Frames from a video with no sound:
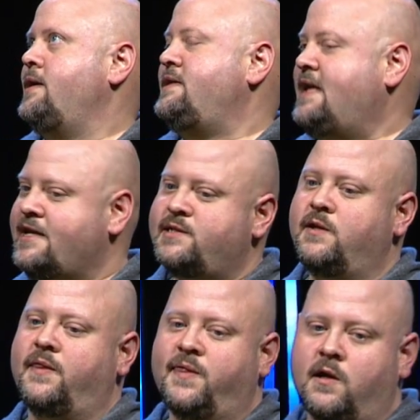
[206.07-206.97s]
test it
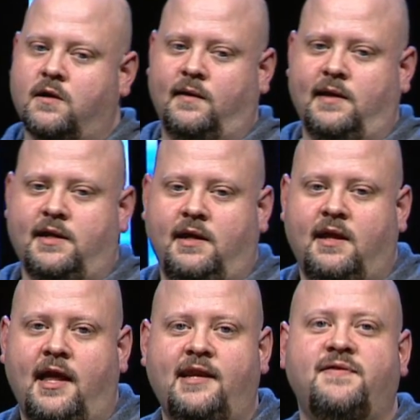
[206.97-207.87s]
thoroughly,
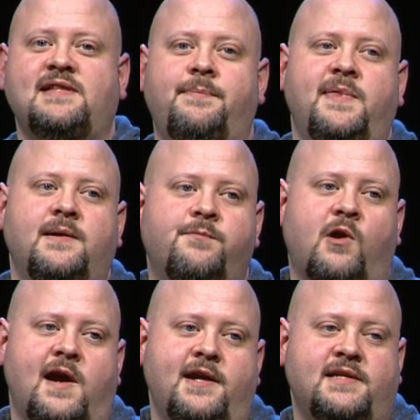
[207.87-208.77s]
and if something
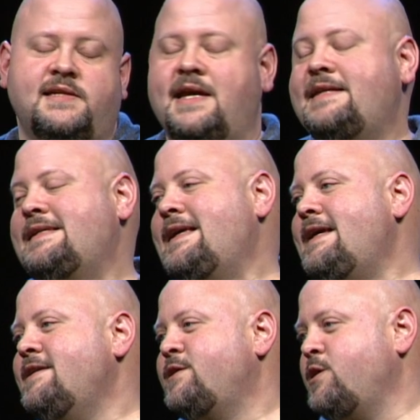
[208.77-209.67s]
breaks, it's
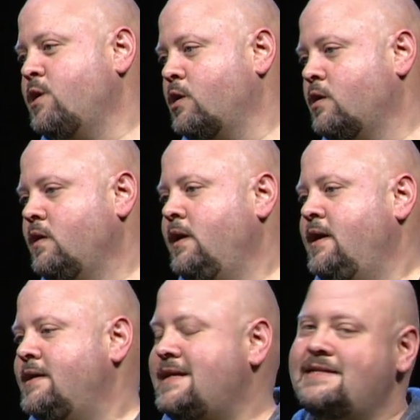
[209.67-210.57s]
easier
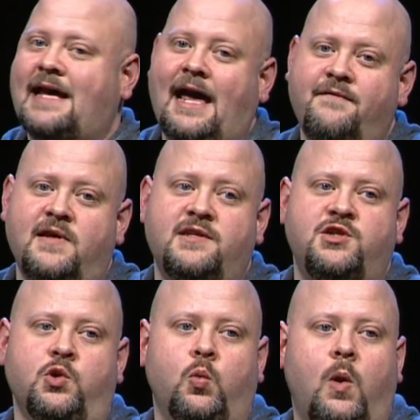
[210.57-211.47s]
to dive
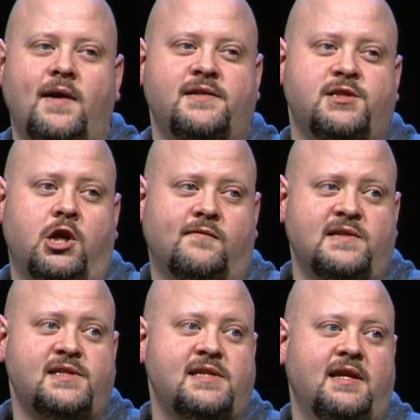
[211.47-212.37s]
into one
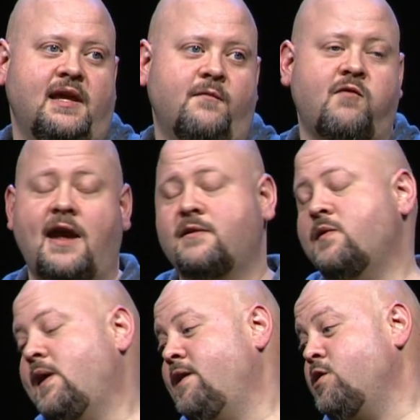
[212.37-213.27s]
service rather
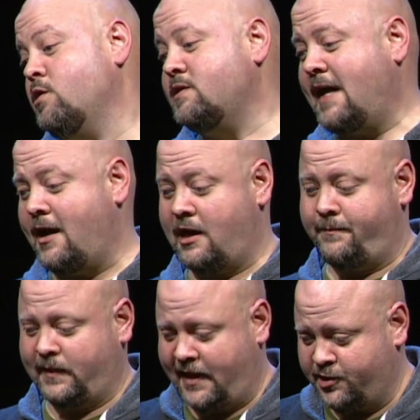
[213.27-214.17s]
than your entire
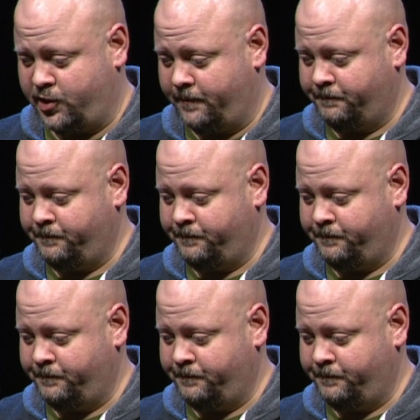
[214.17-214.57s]
application.